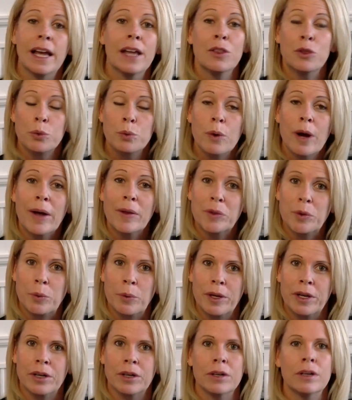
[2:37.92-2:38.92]
And throughout the
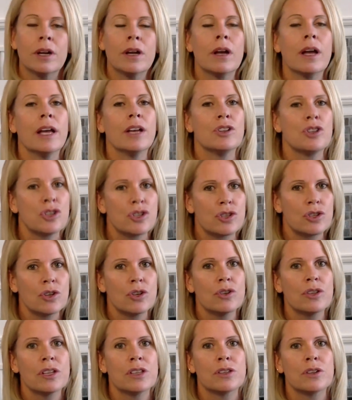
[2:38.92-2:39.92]
winter,
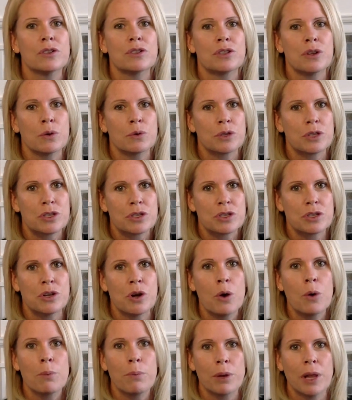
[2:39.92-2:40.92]
ensure that there's no
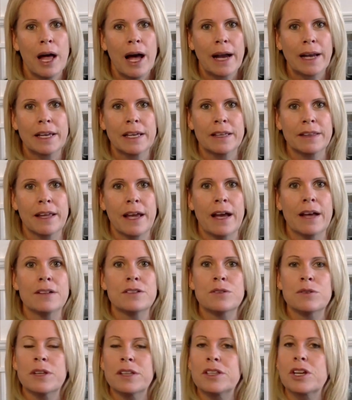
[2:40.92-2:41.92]
snow blocking that
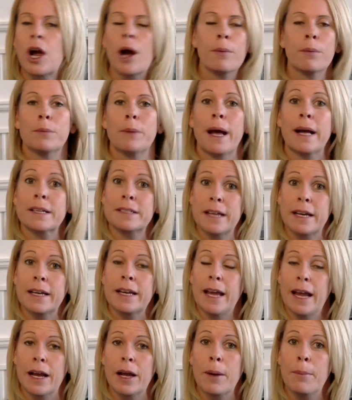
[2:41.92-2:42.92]
so that the carbon monoxide
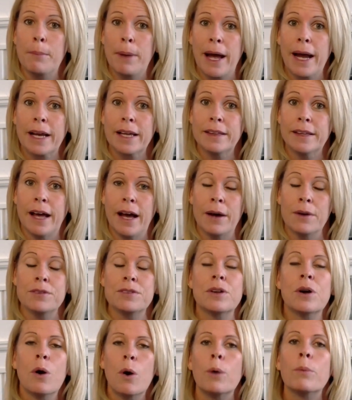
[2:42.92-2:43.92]
can't come back in the house
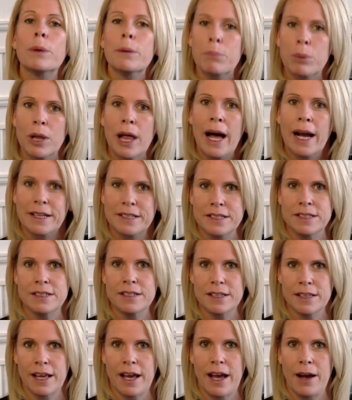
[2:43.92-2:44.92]
or be blocked
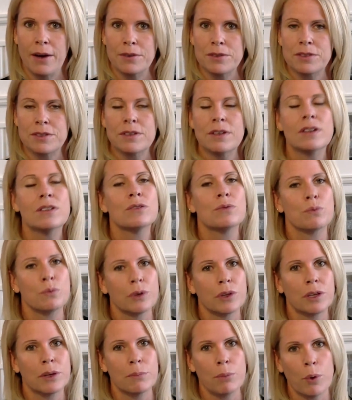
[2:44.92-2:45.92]
into the house. It's
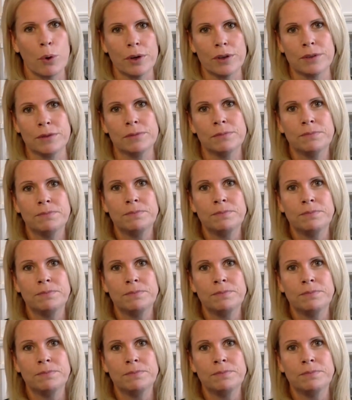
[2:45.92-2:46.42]
really important.